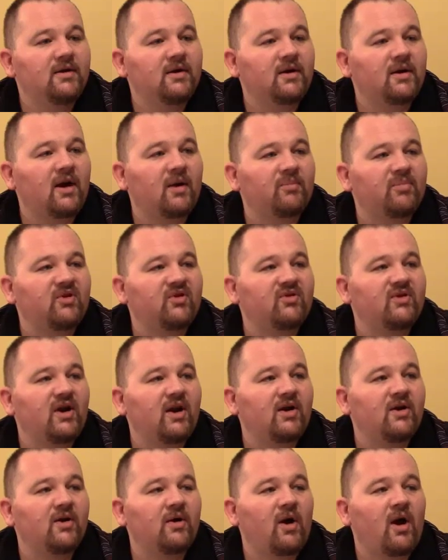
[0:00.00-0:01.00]
compass
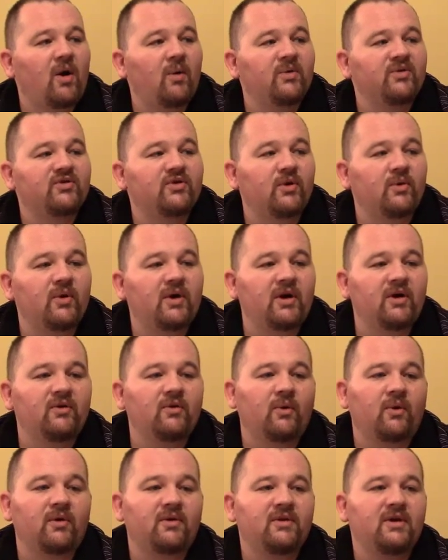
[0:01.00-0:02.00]
there, you're always going
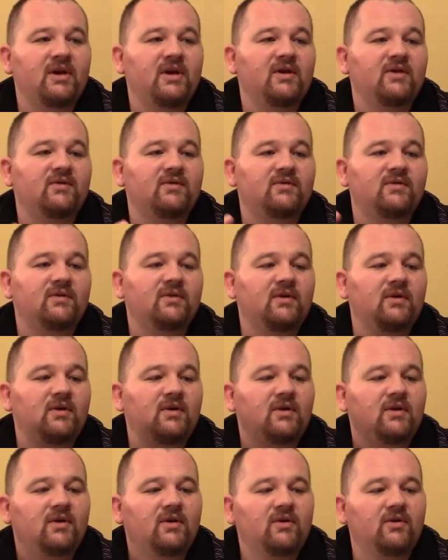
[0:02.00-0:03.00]
northeast,
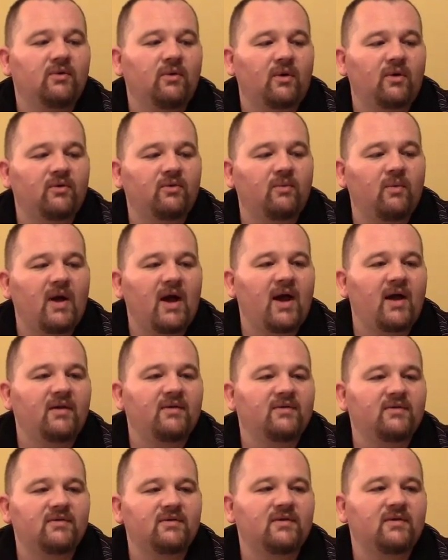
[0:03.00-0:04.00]

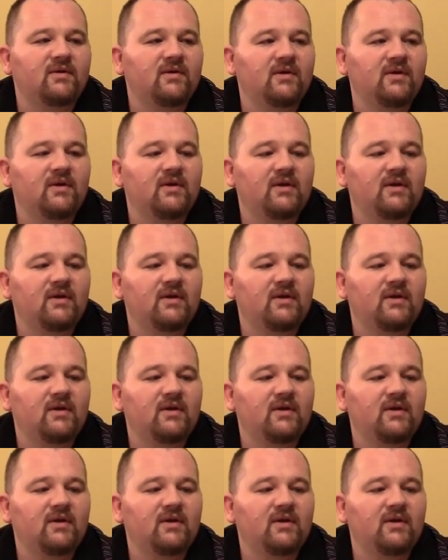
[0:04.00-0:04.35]
northwest,